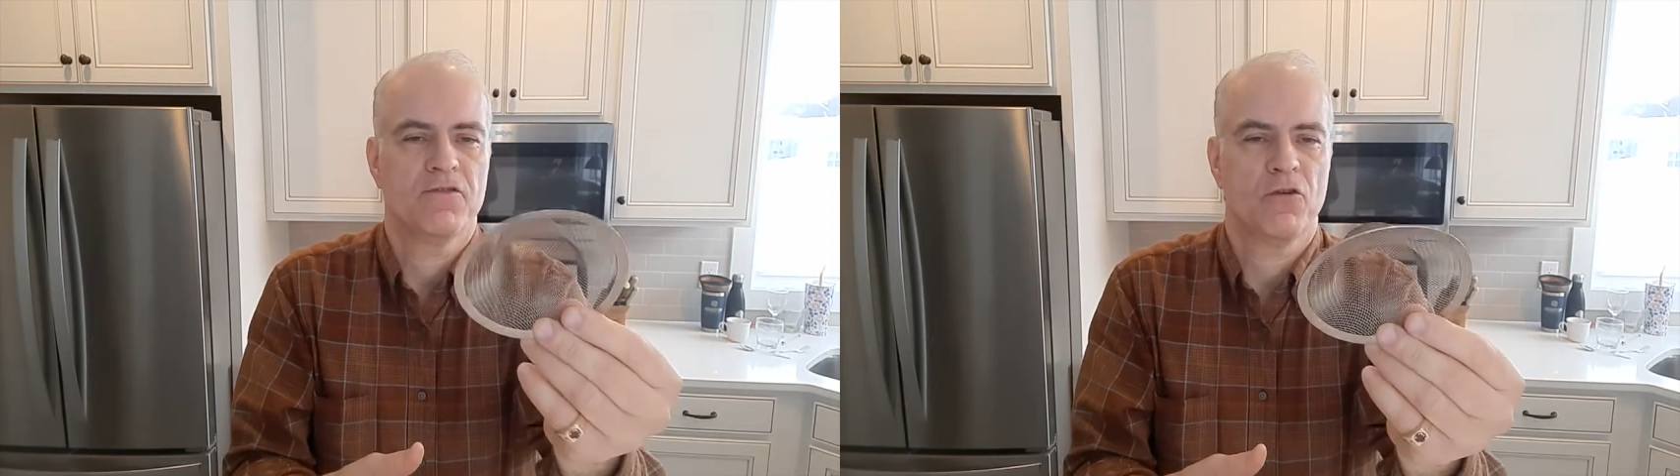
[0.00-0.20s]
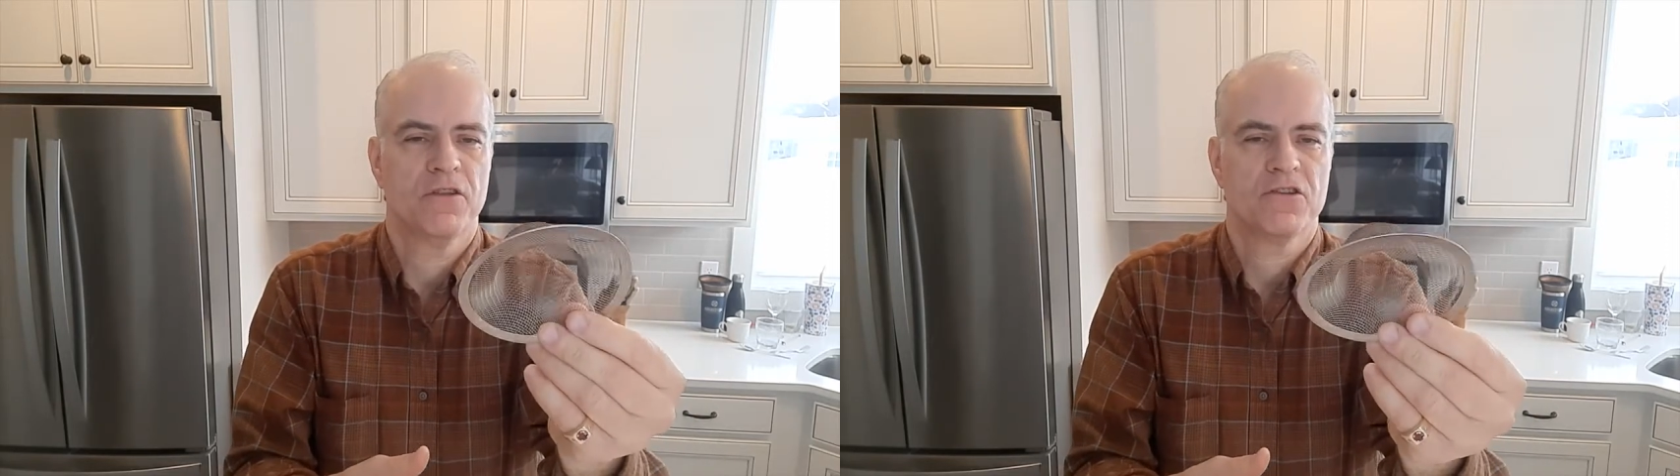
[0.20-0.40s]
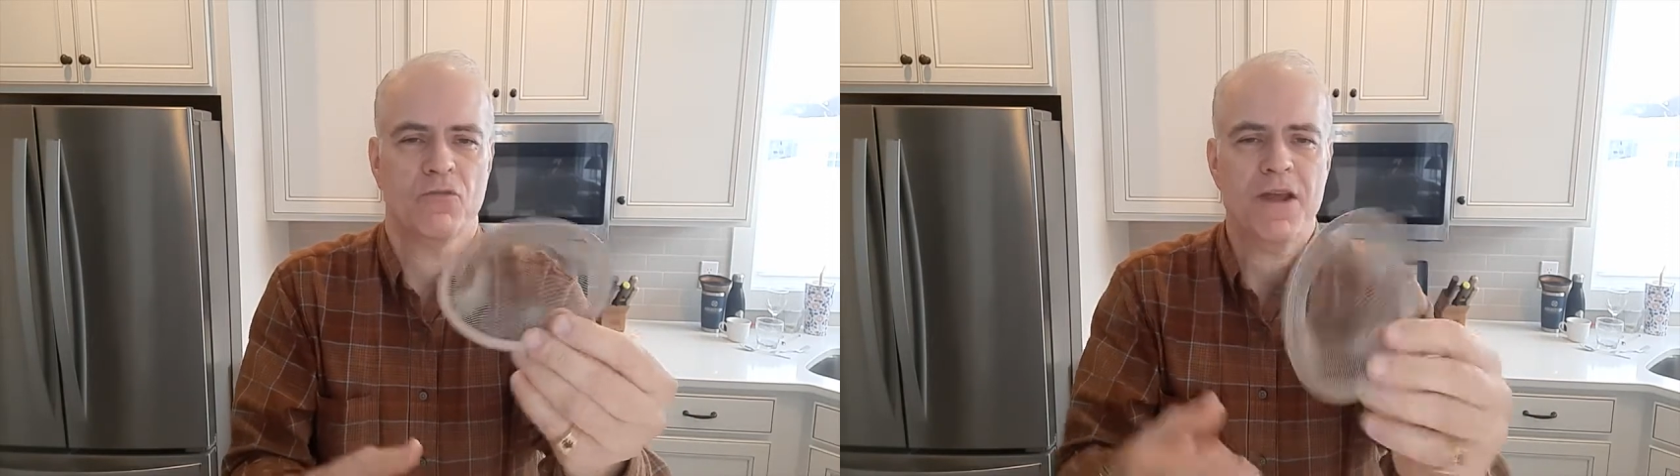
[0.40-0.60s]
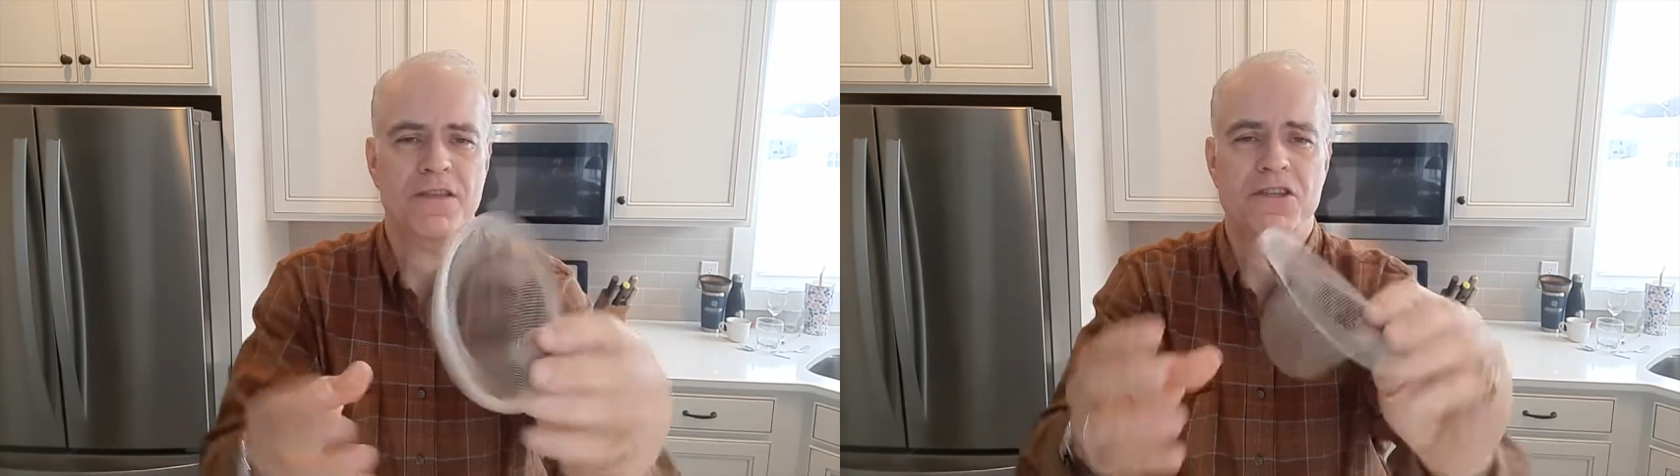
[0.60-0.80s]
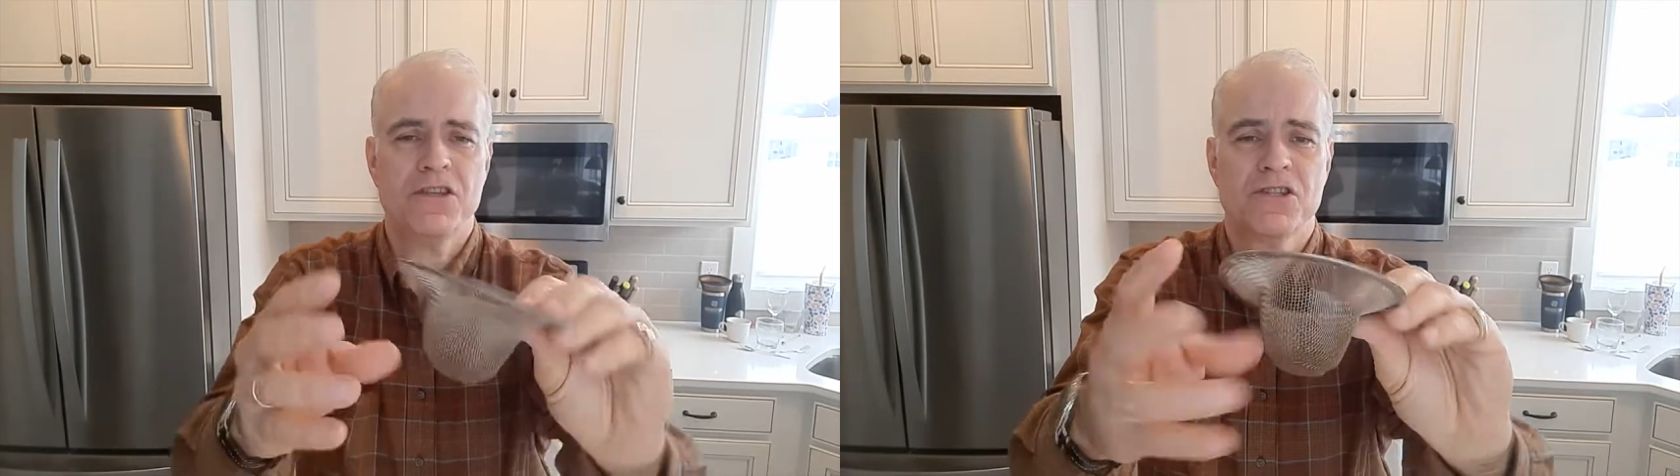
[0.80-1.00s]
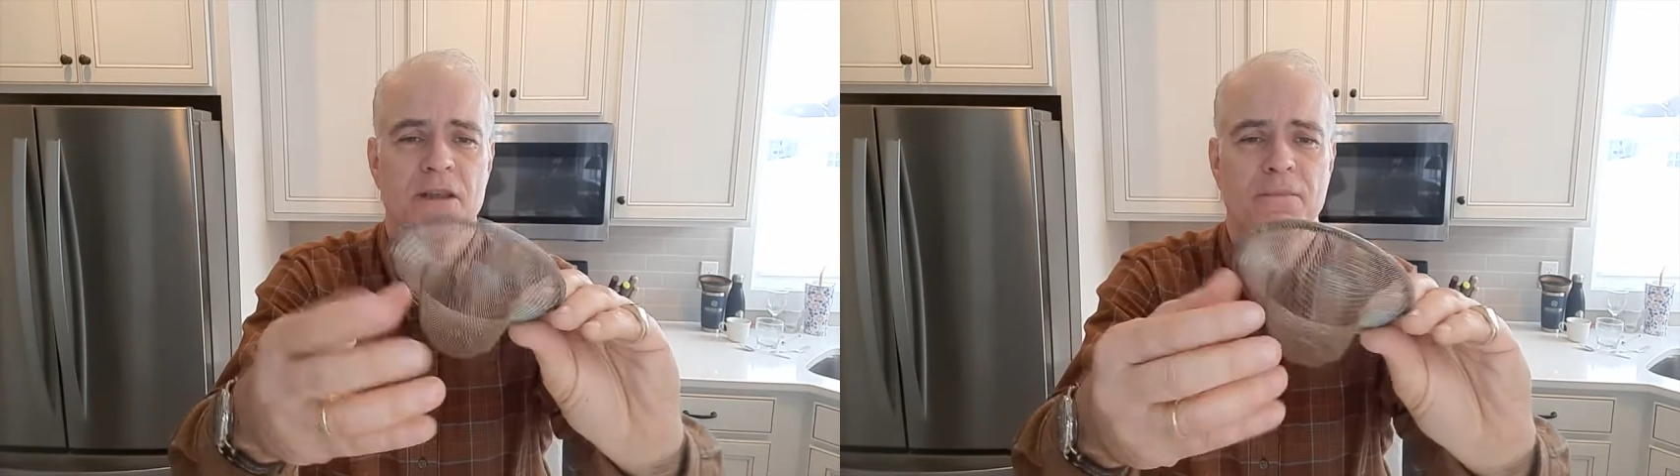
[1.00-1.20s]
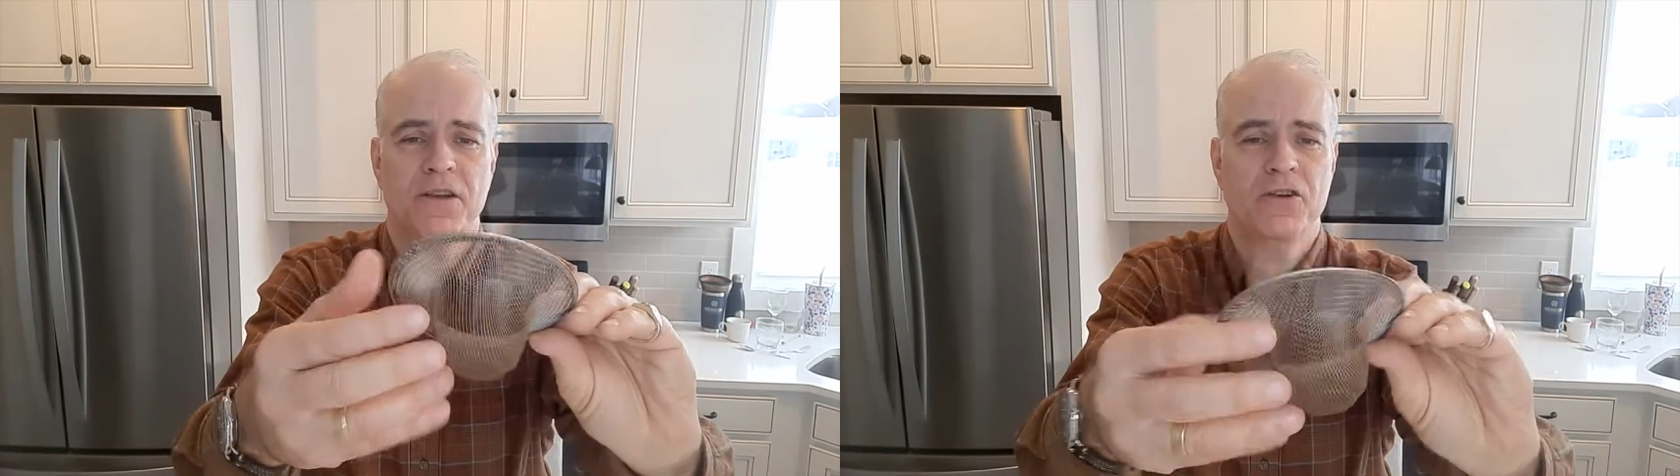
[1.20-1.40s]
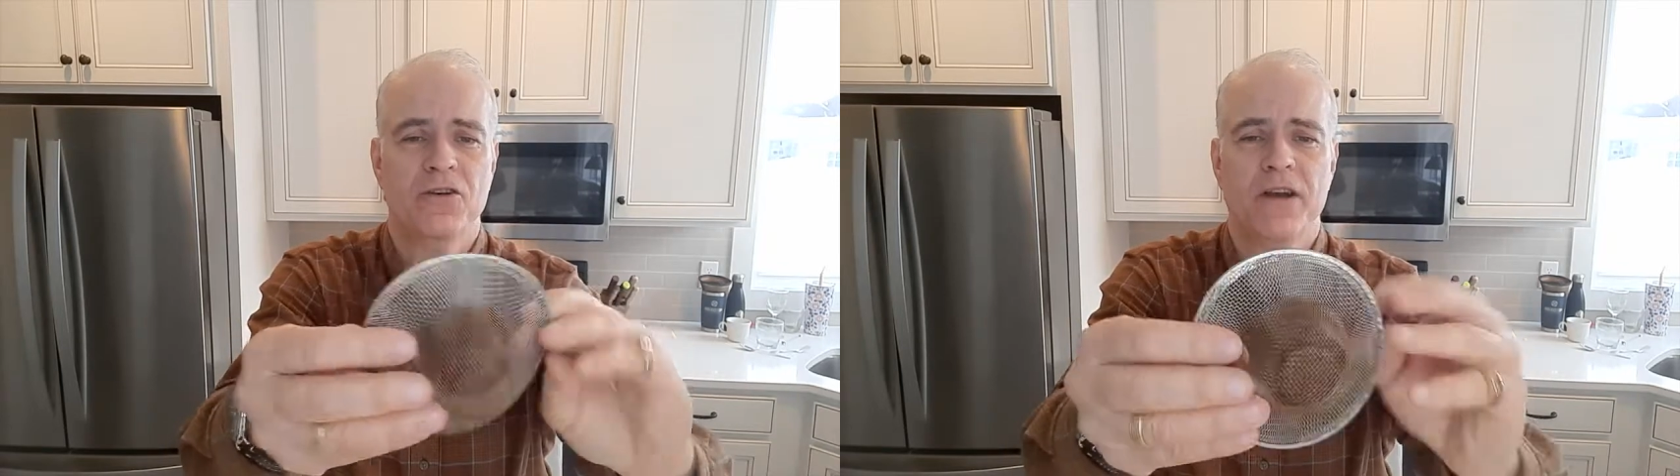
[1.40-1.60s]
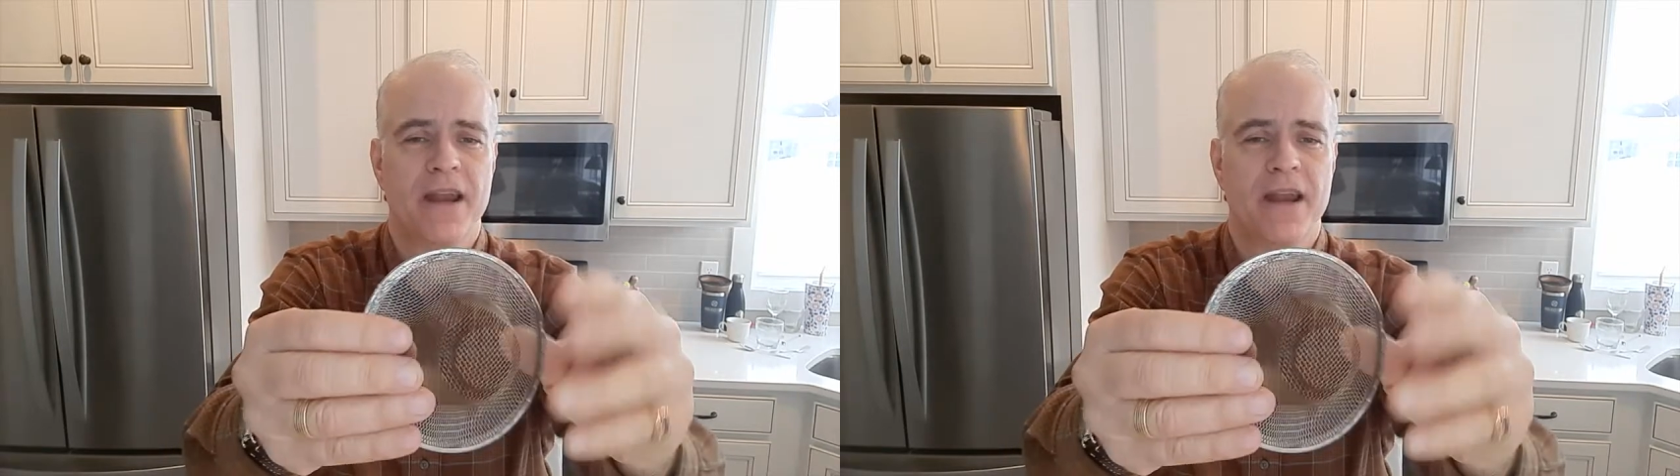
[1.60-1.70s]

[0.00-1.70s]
throw this away, this is something good.